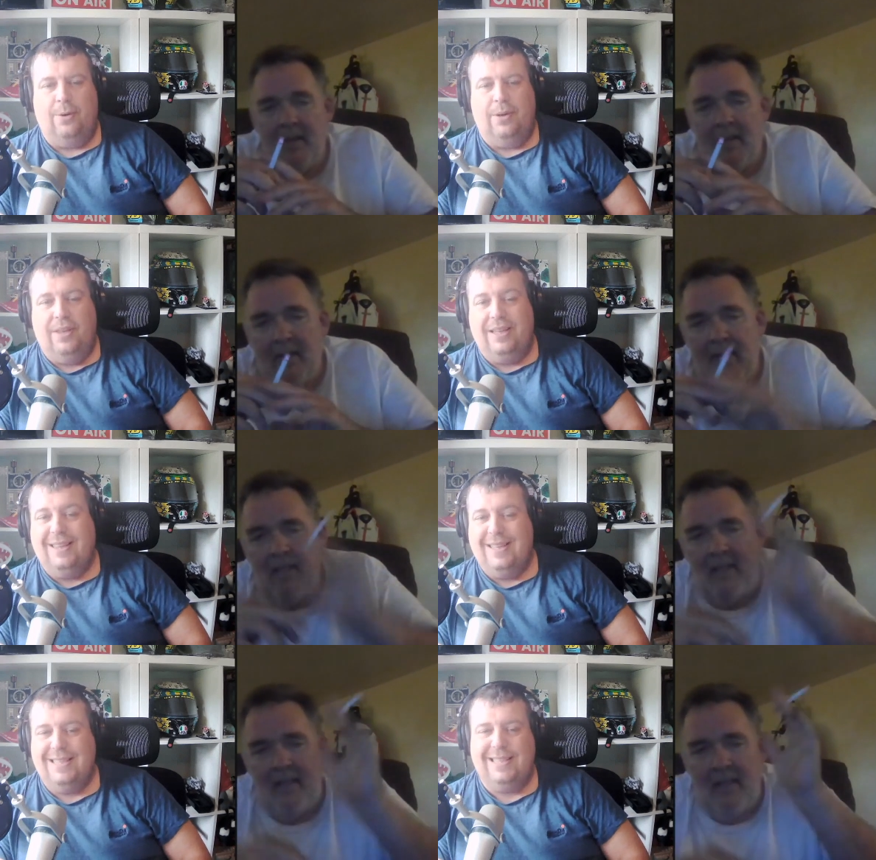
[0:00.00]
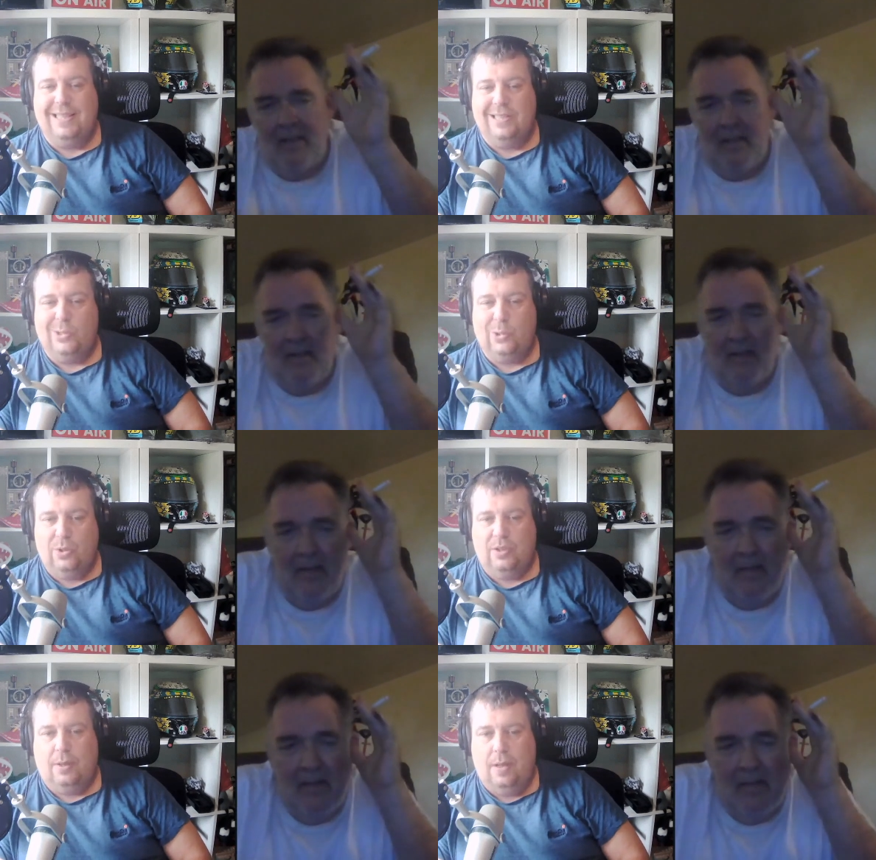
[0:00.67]
Speaker 1: I think this is
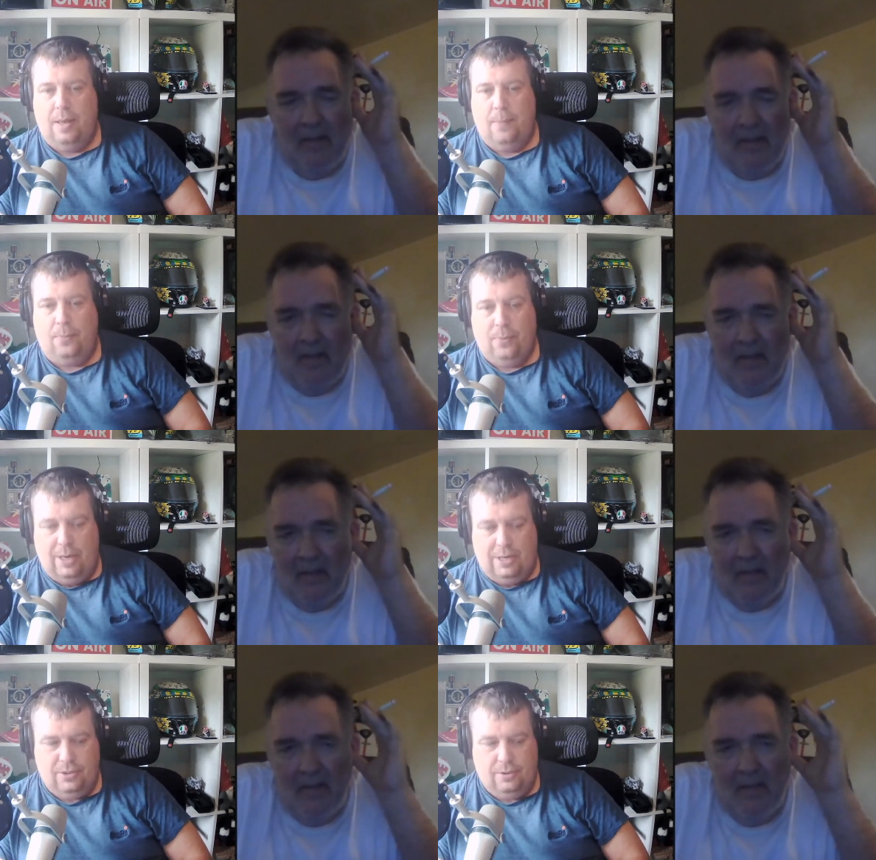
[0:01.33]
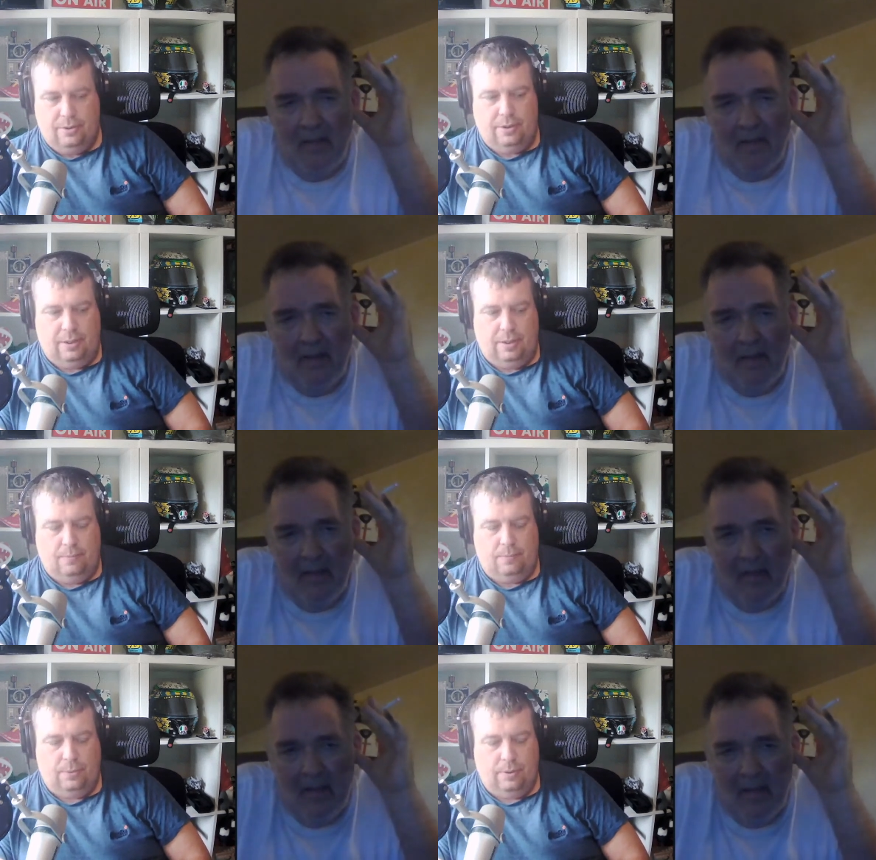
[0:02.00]
just a pressure
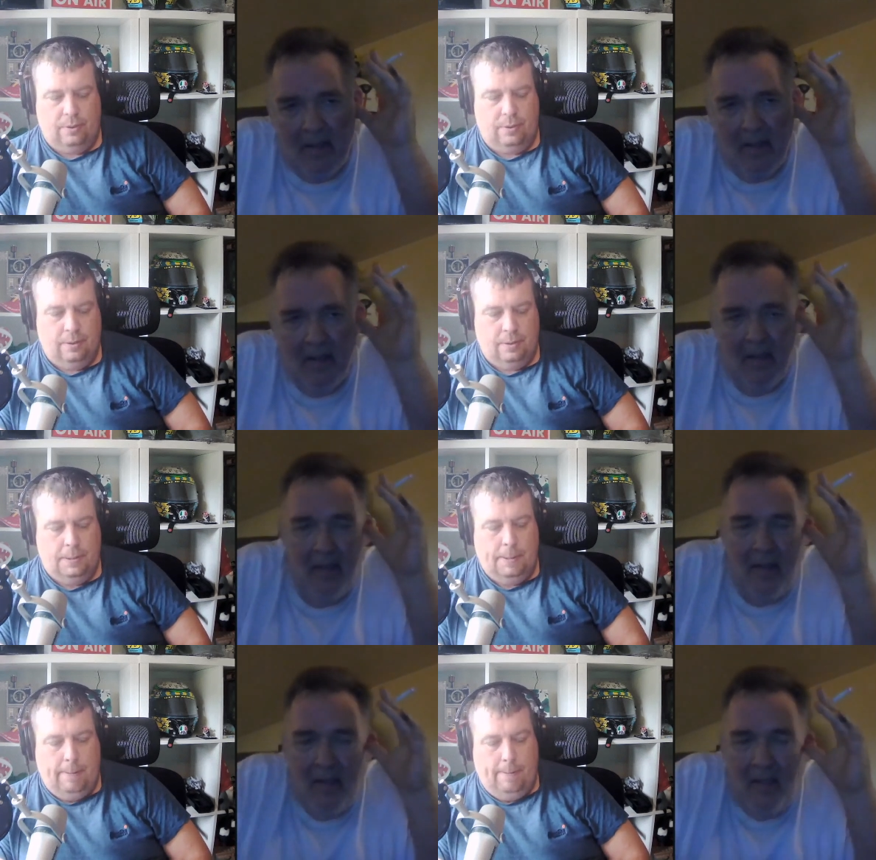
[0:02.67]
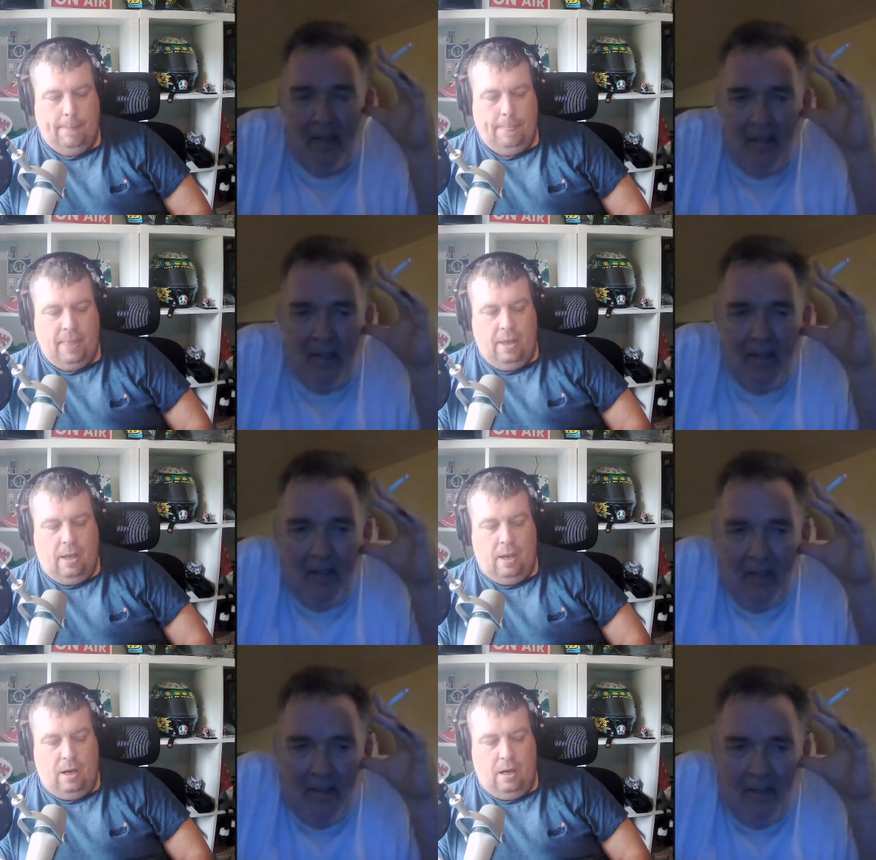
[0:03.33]
thing, but
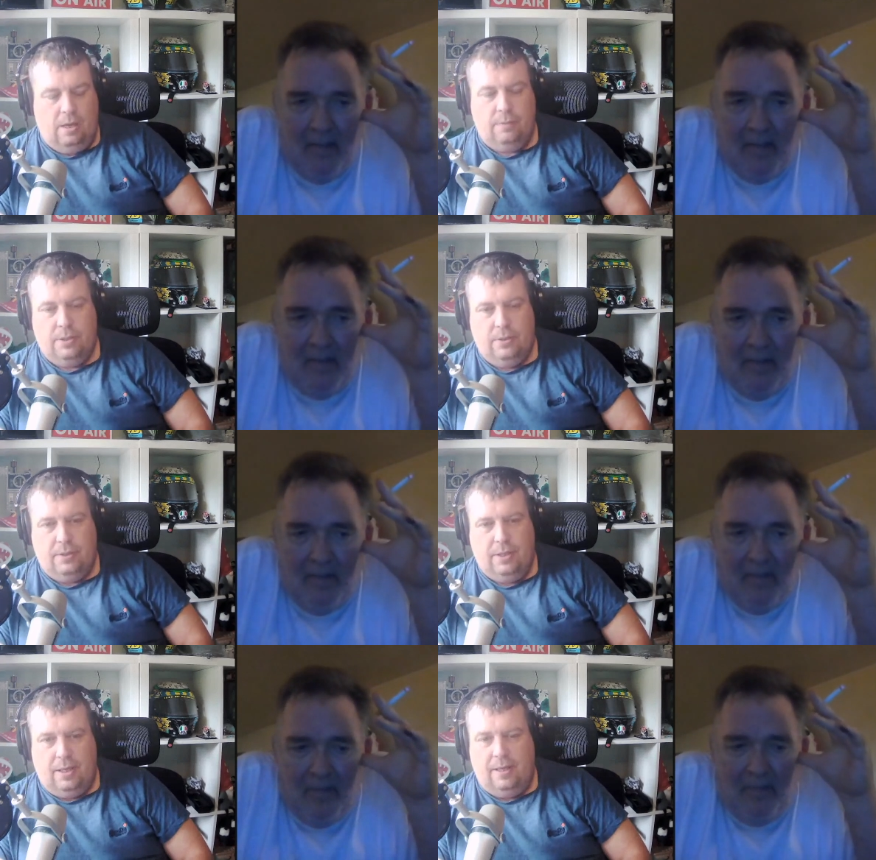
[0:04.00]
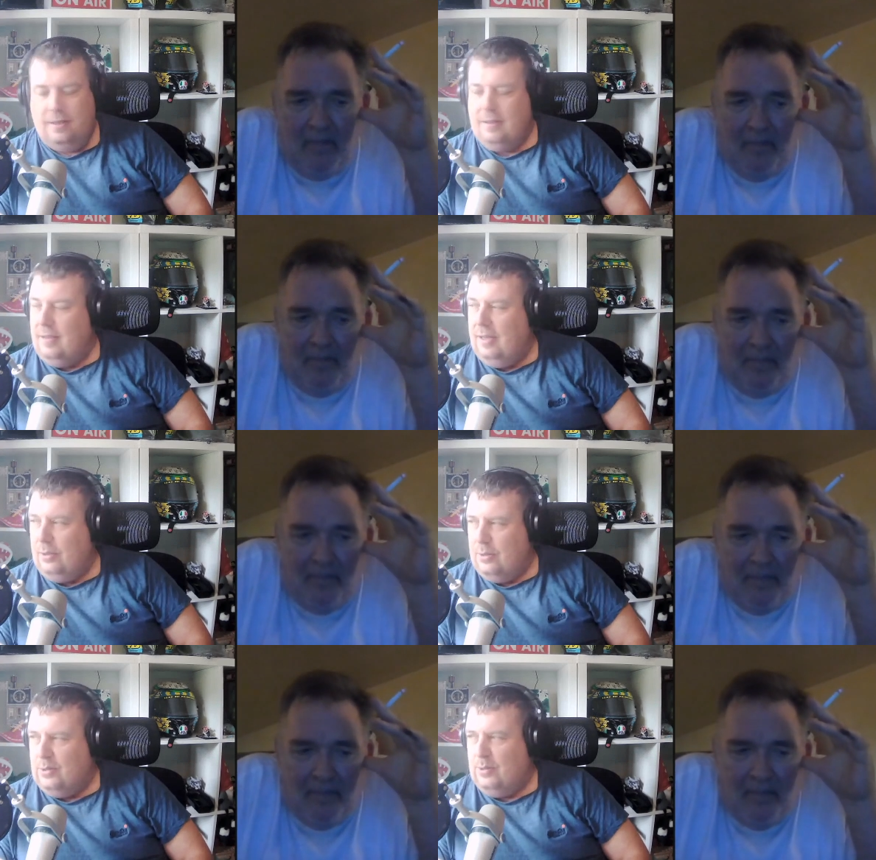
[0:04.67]
I was looking at
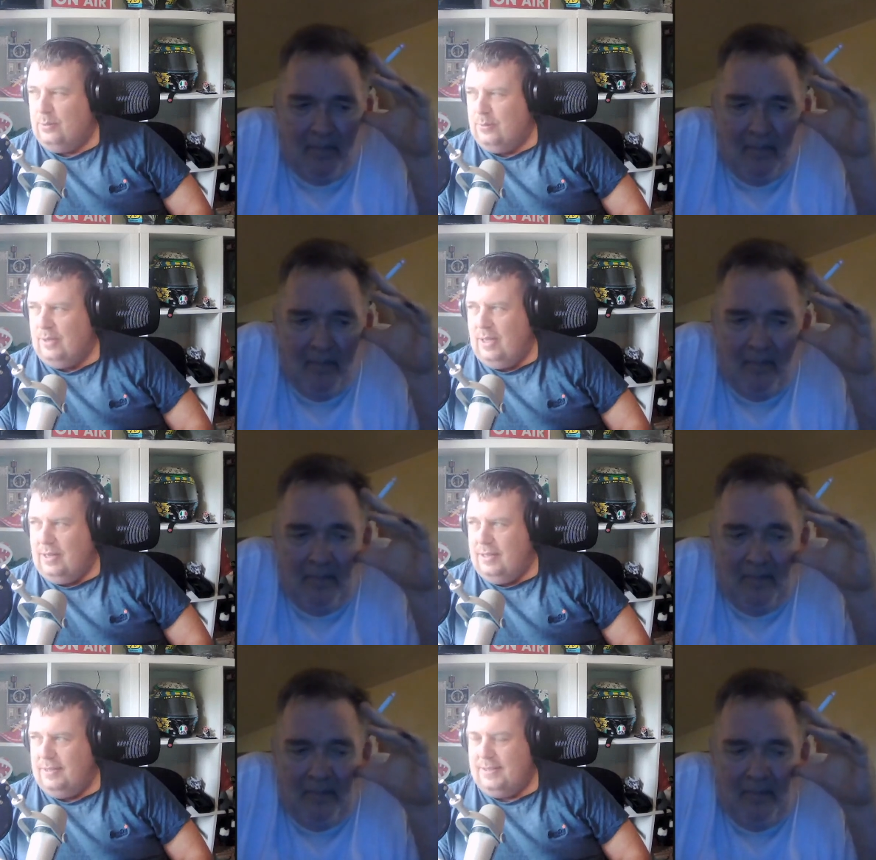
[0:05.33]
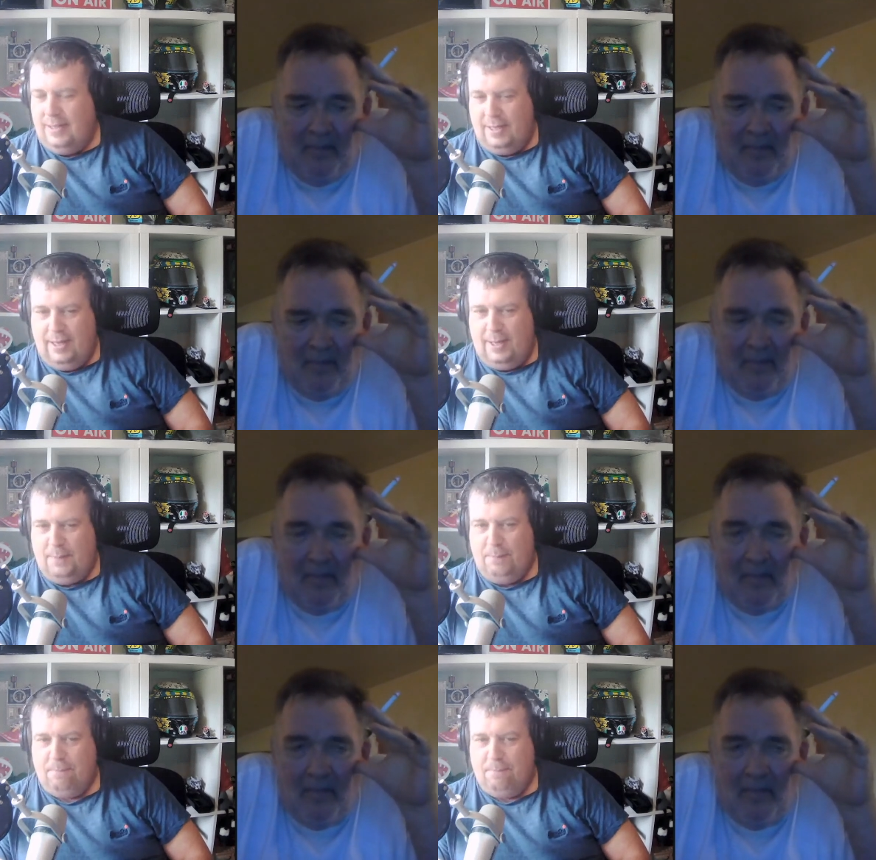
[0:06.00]
Augusto Fernandez today,